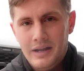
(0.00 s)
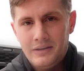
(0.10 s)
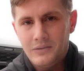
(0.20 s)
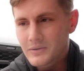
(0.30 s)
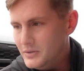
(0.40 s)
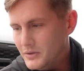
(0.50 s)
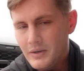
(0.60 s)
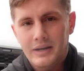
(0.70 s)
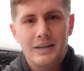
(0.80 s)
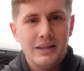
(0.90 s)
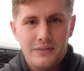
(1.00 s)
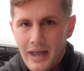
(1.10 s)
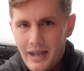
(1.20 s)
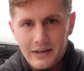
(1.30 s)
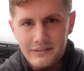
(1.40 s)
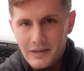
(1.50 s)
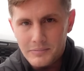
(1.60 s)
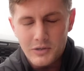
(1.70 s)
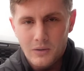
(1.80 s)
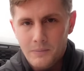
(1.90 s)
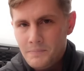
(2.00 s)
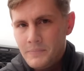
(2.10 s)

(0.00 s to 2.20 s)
So you're not going to get that exceptional